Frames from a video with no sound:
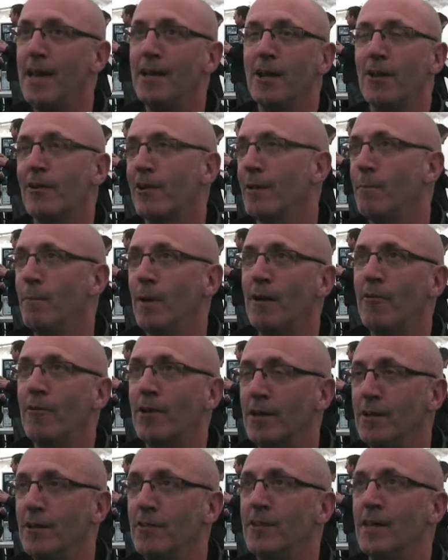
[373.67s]
and you look at
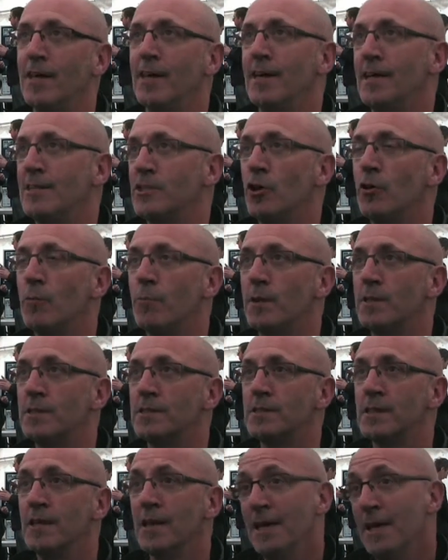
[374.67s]
America and you think it's
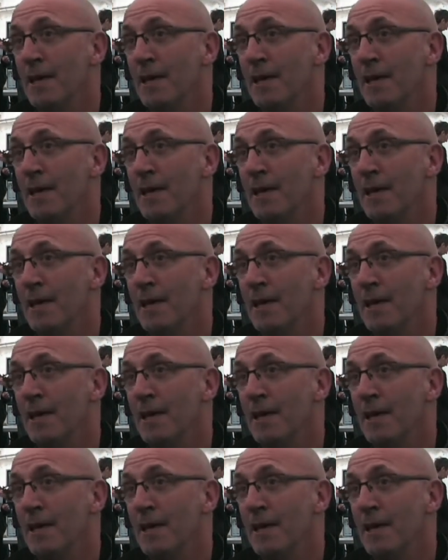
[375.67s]
hopeless.